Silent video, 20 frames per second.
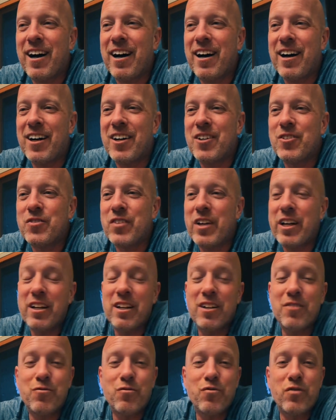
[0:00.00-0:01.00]
uh,
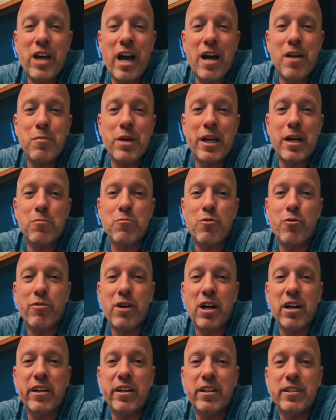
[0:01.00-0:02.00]
and it kind of
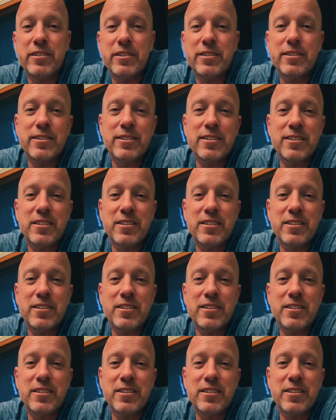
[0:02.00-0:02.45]
becomes fun.